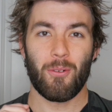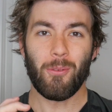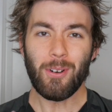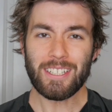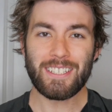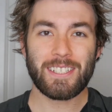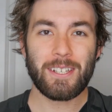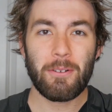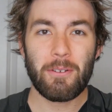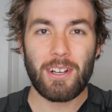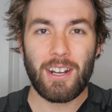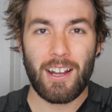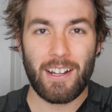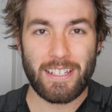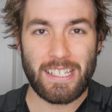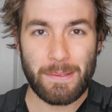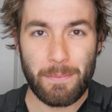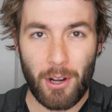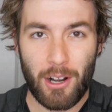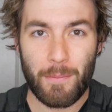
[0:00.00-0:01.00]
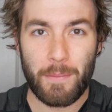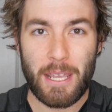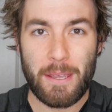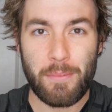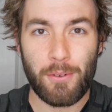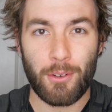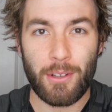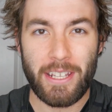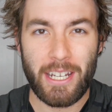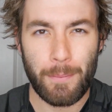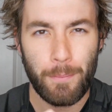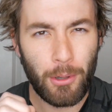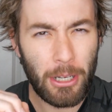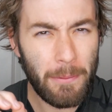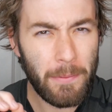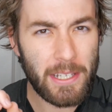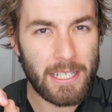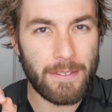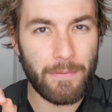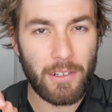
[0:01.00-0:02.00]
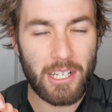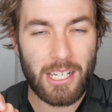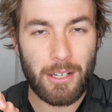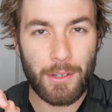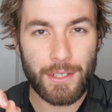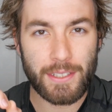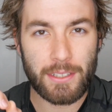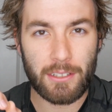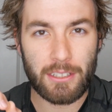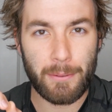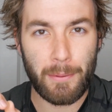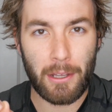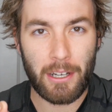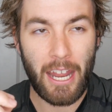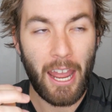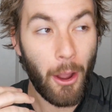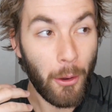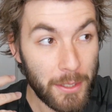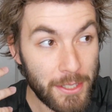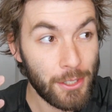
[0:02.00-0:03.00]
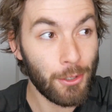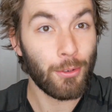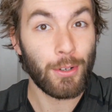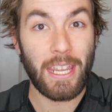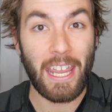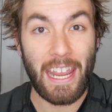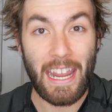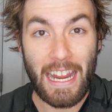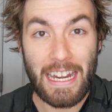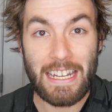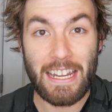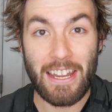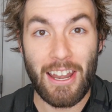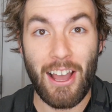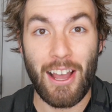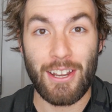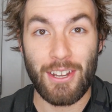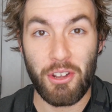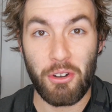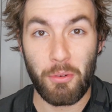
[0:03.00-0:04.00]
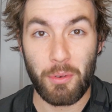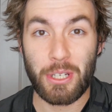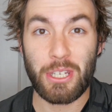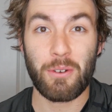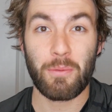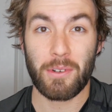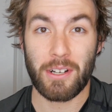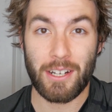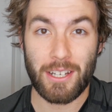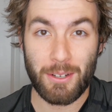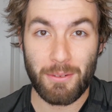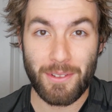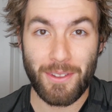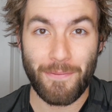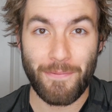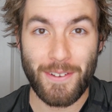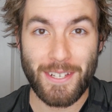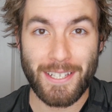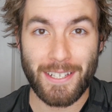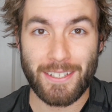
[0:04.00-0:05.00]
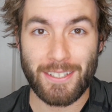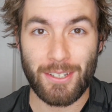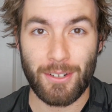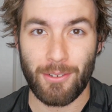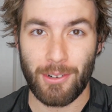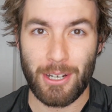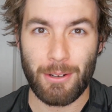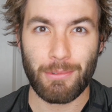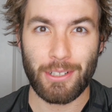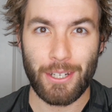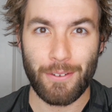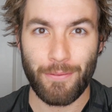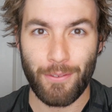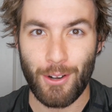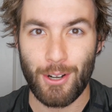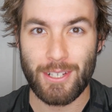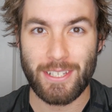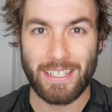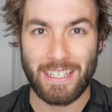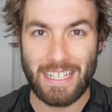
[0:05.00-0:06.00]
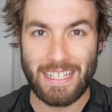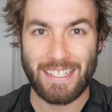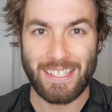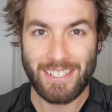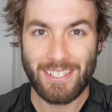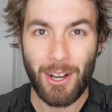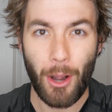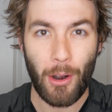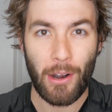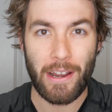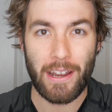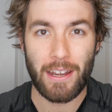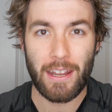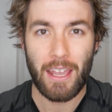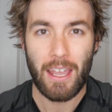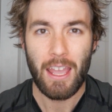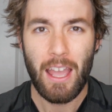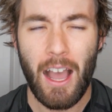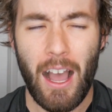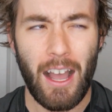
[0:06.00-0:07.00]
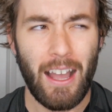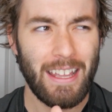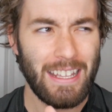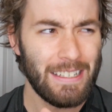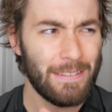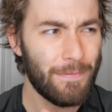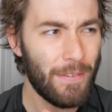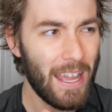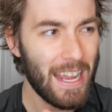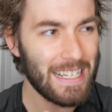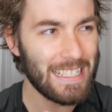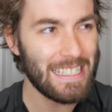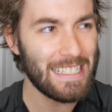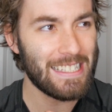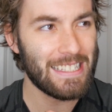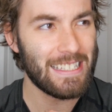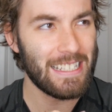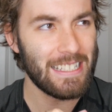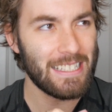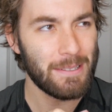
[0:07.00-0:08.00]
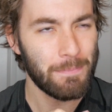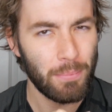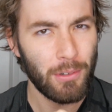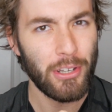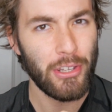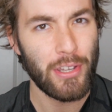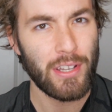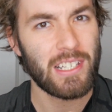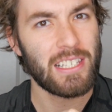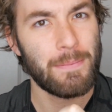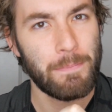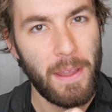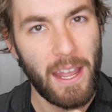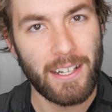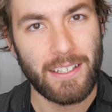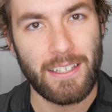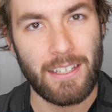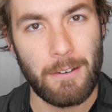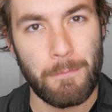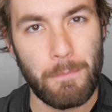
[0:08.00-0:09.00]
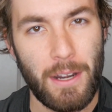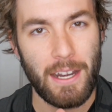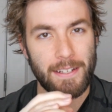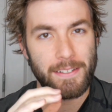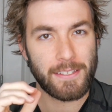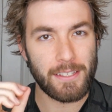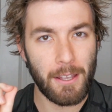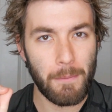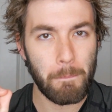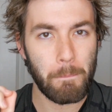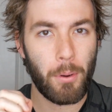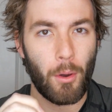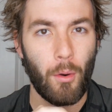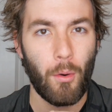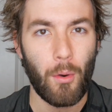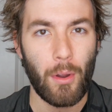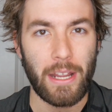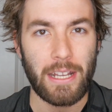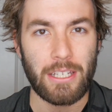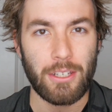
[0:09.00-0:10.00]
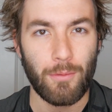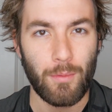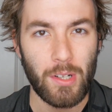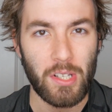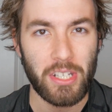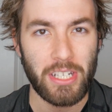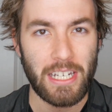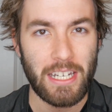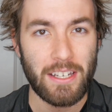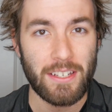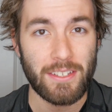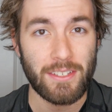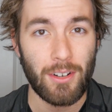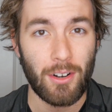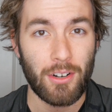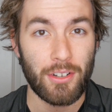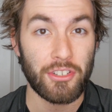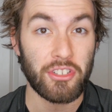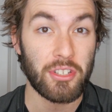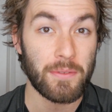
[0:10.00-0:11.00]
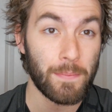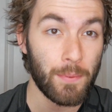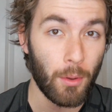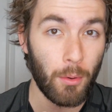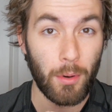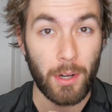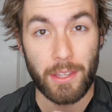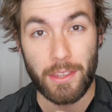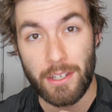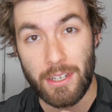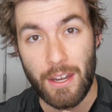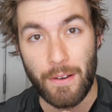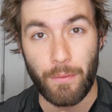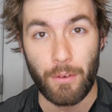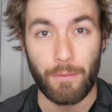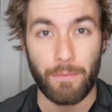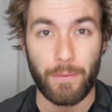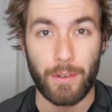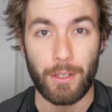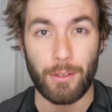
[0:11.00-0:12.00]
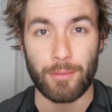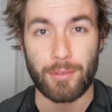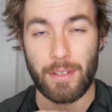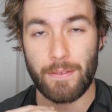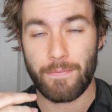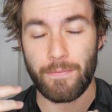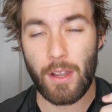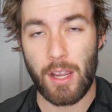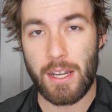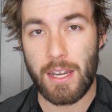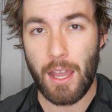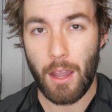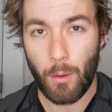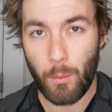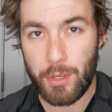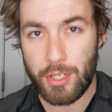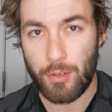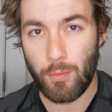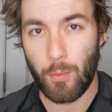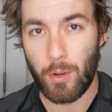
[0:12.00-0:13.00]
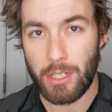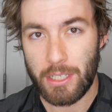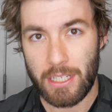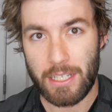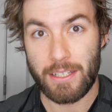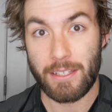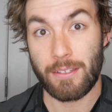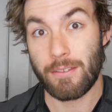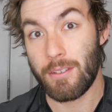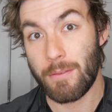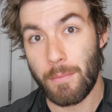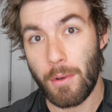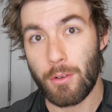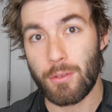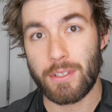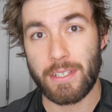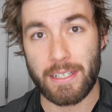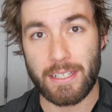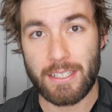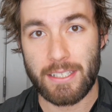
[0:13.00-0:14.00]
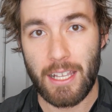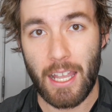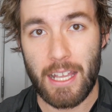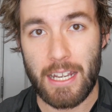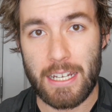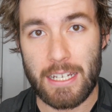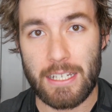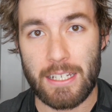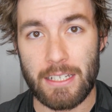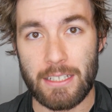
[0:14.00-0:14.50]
What's going on, smart people? In a previous video, I talked about how it's okay to not know what you want to do with a physics degree when you first get started. In fact, it's pretty expected, but at some point, you really need to start exploring the different fields and find out which one gets you the most excited.